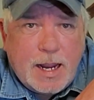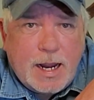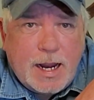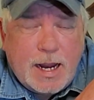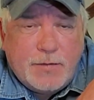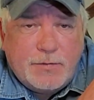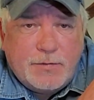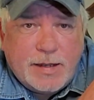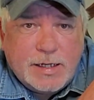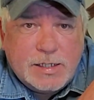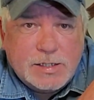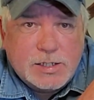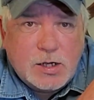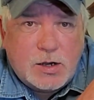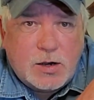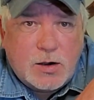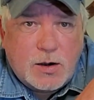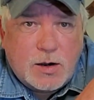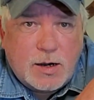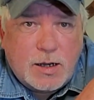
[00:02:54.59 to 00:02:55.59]
and these
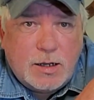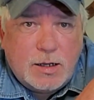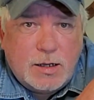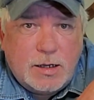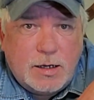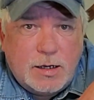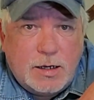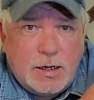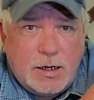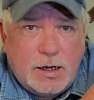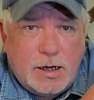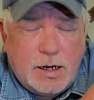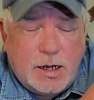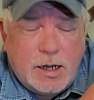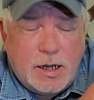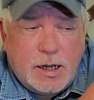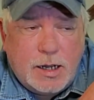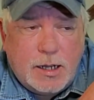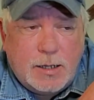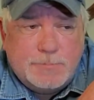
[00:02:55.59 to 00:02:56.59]
are
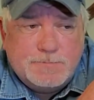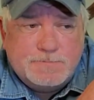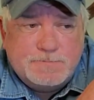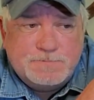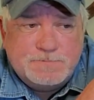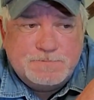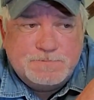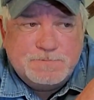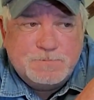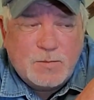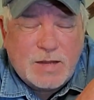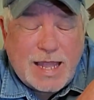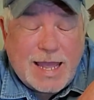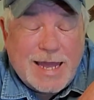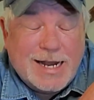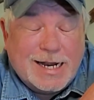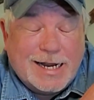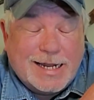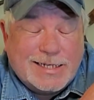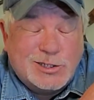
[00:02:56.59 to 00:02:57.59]
an
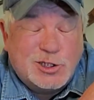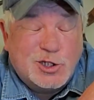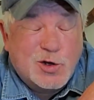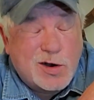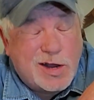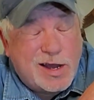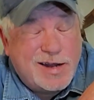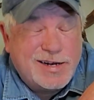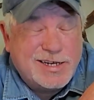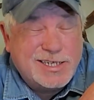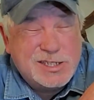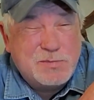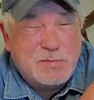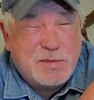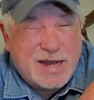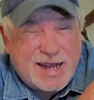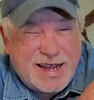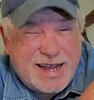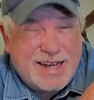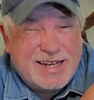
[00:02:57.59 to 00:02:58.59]
electronics
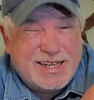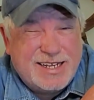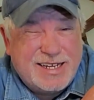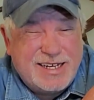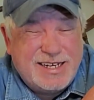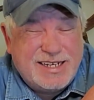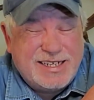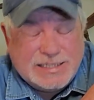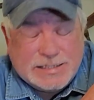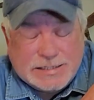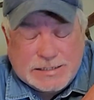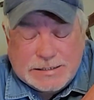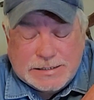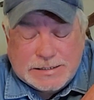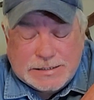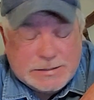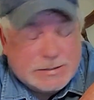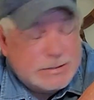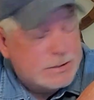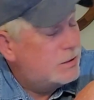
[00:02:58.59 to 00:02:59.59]
pallet.
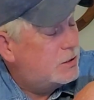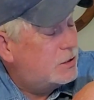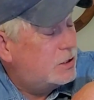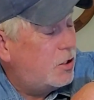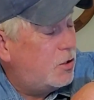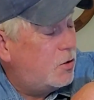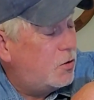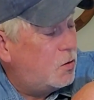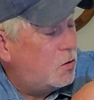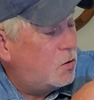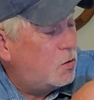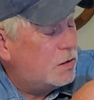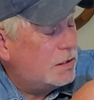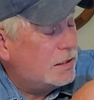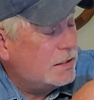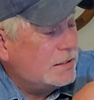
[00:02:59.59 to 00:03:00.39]
So